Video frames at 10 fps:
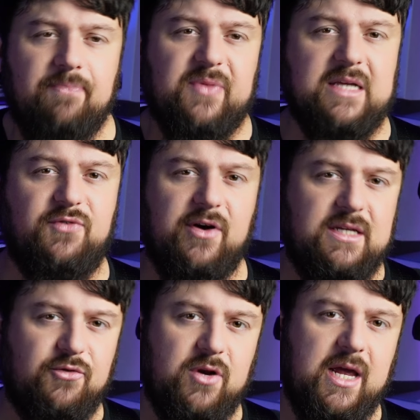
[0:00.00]
It's very
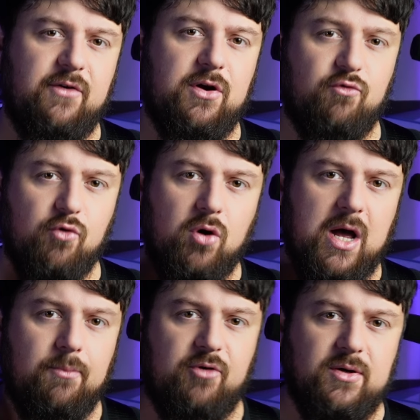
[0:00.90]
different hearing a raw,
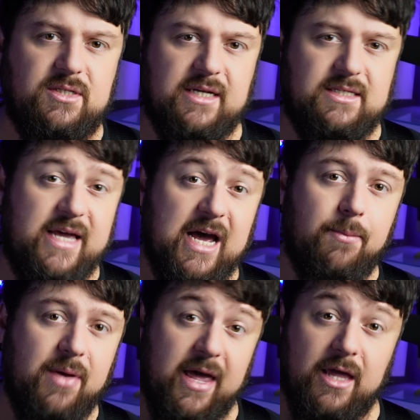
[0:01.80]
unprocessed cab
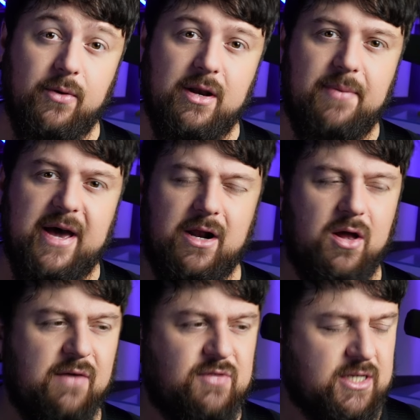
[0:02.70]
hitting you in the back
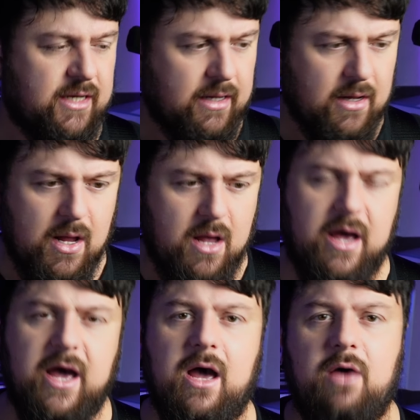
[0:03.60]
live to
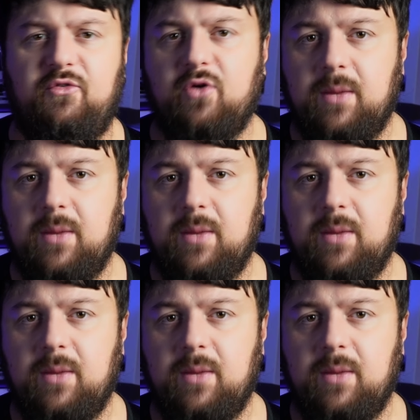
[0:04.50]
a fully